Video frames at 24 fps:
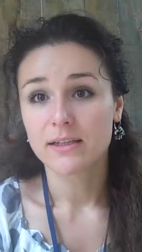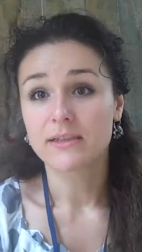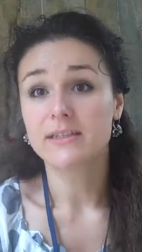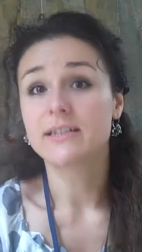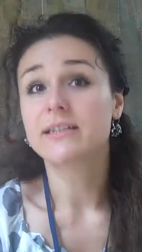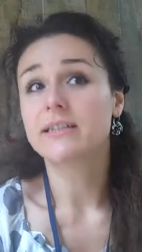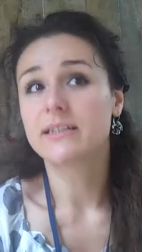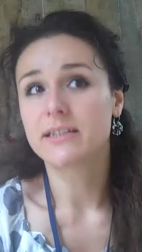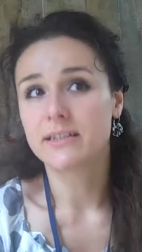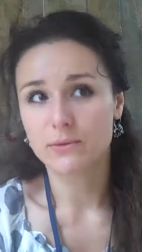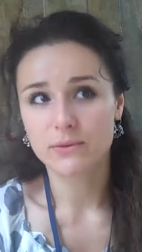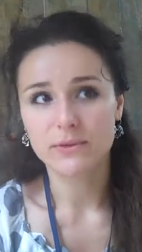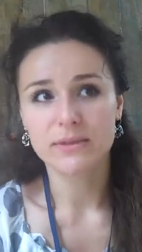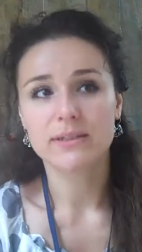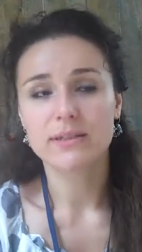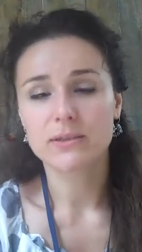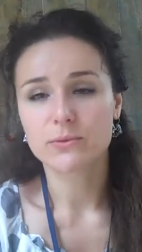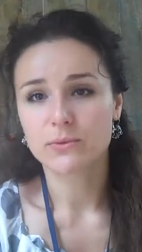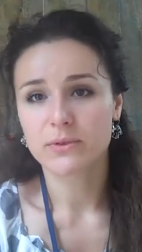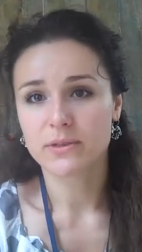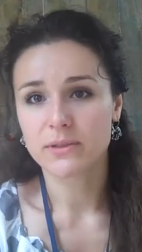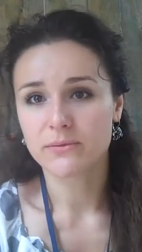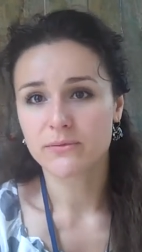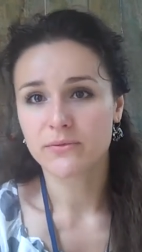This is this
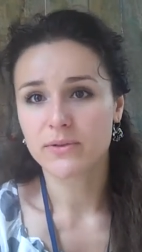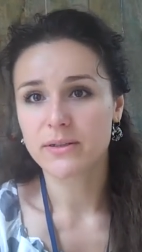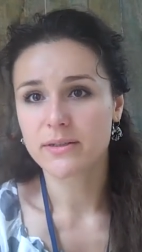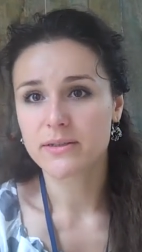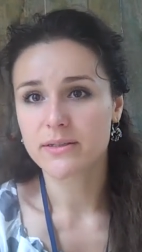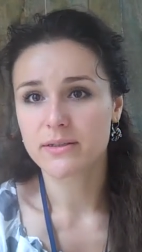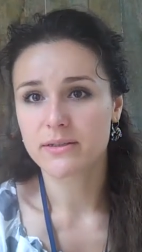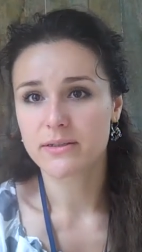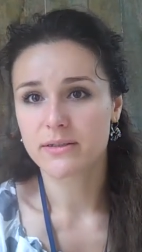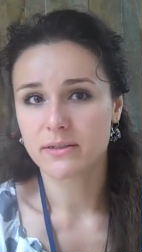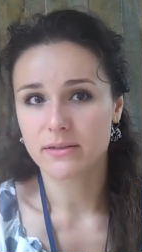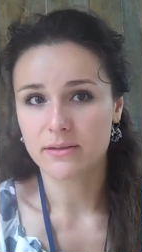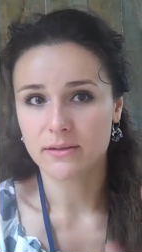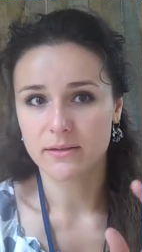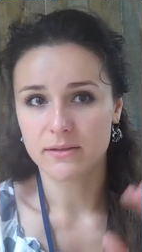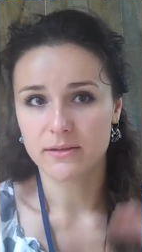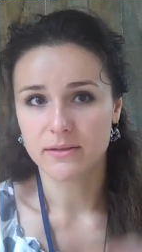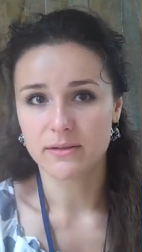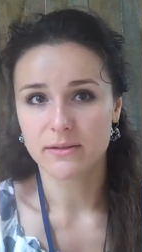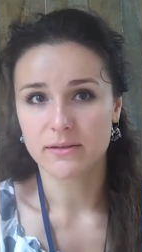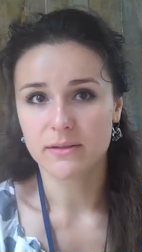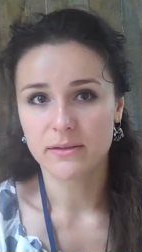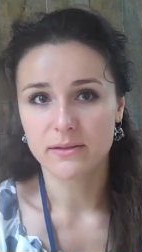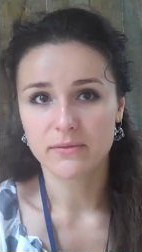was the first uh,
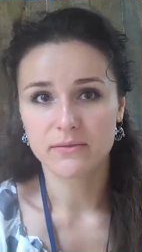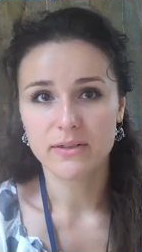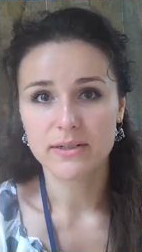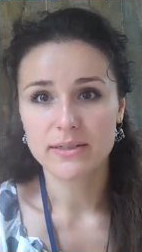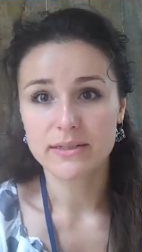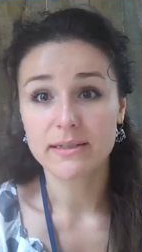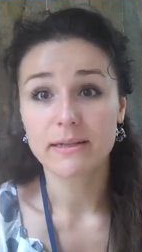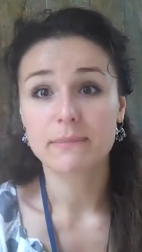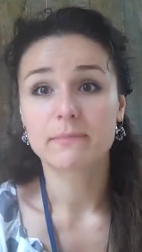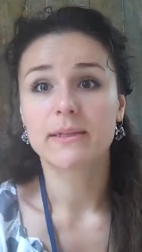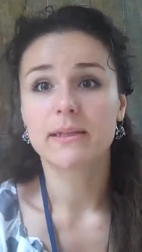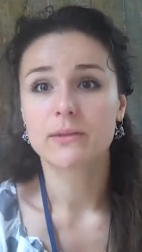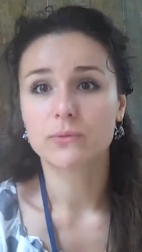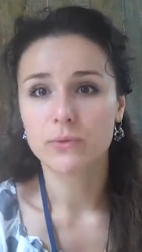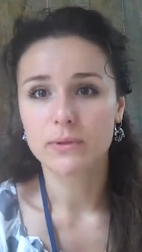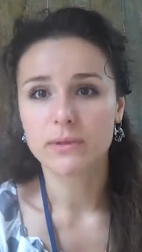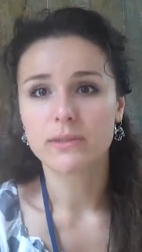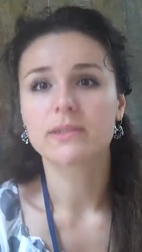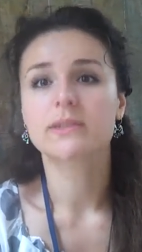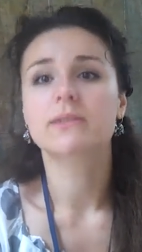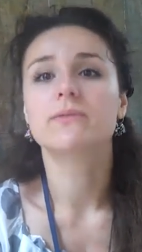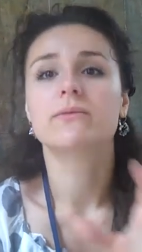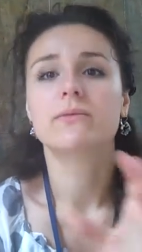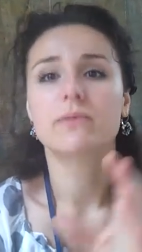the first step that we
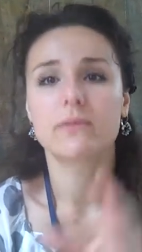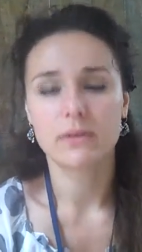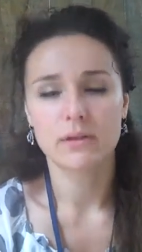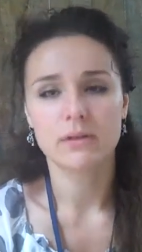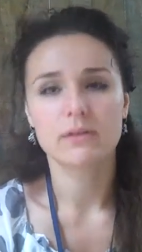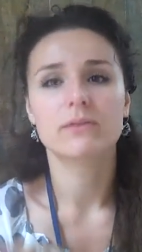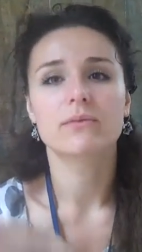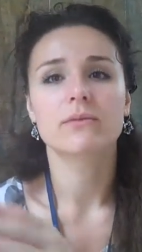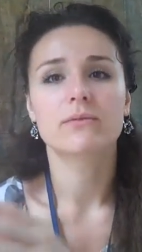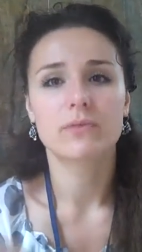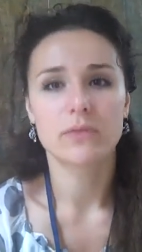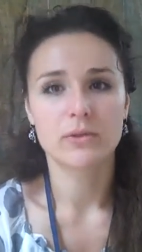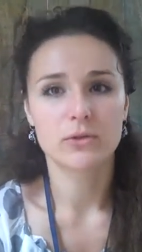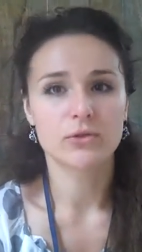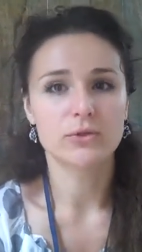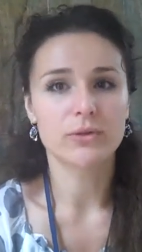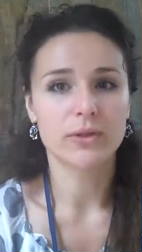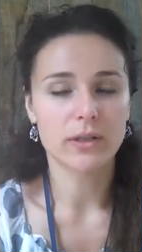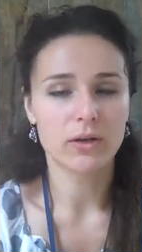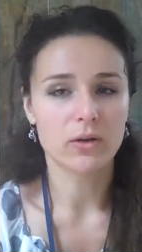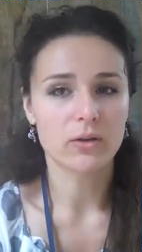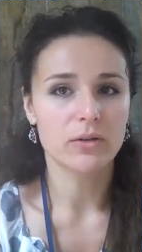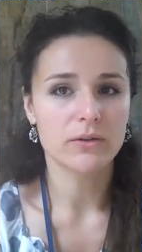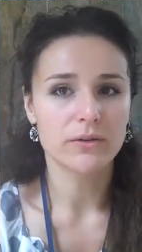did for,
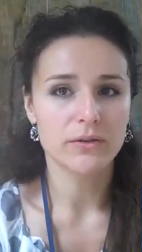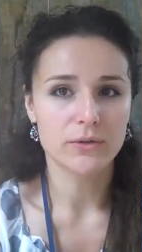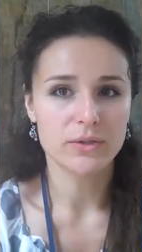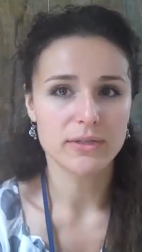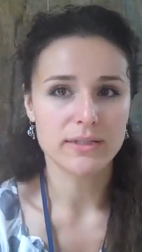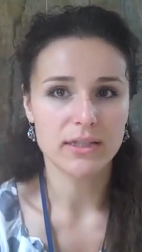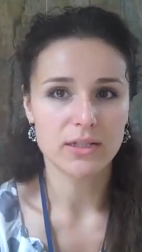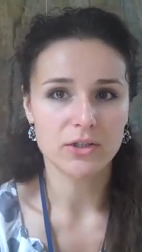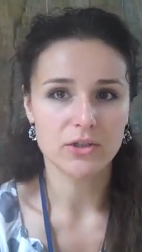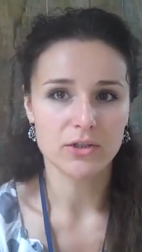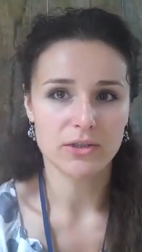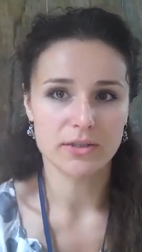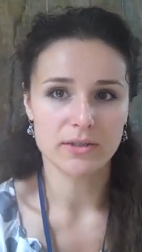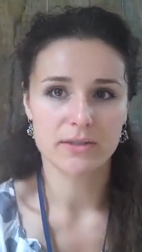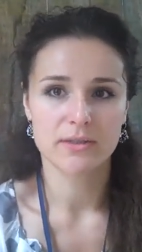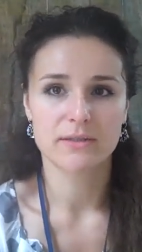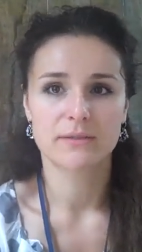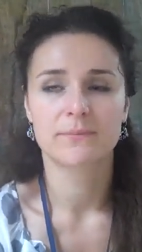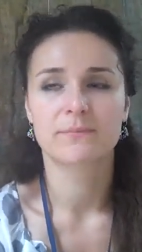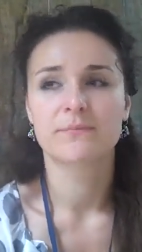during all three sessions,